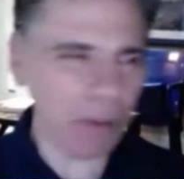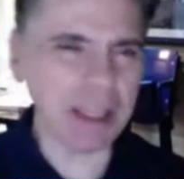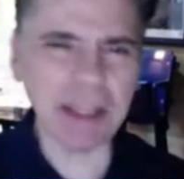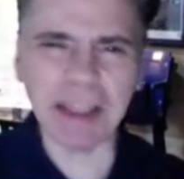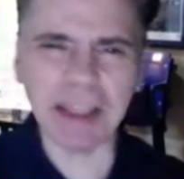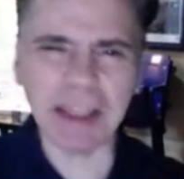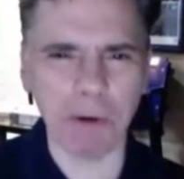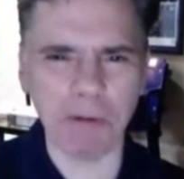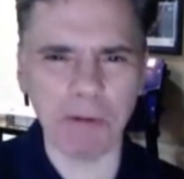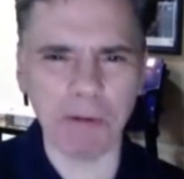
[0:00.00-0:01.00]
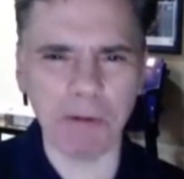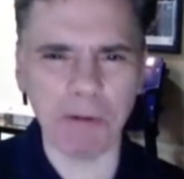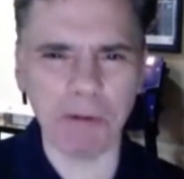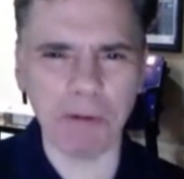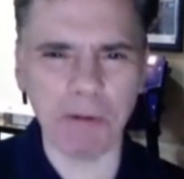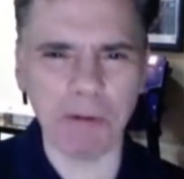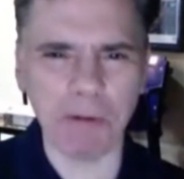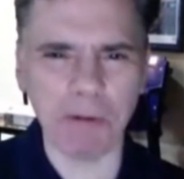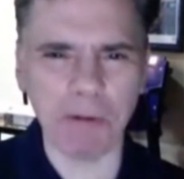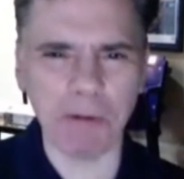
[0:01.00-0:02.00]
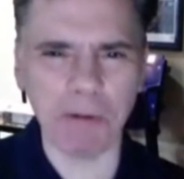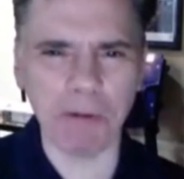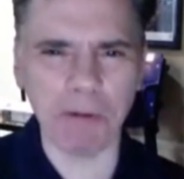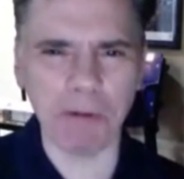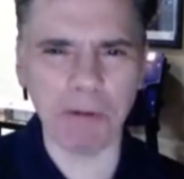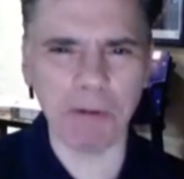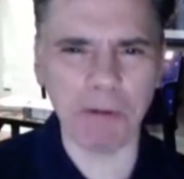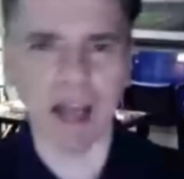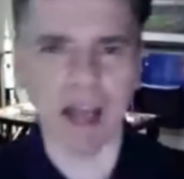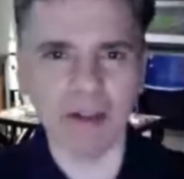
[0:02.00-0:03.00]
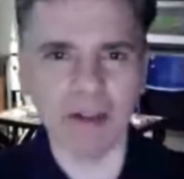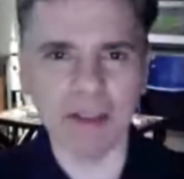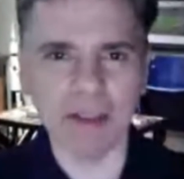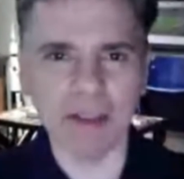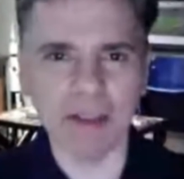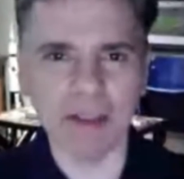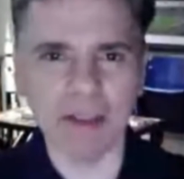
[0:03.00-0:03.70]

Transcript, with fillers: whether you think it's perfectly fine, you think it honors Native Americans,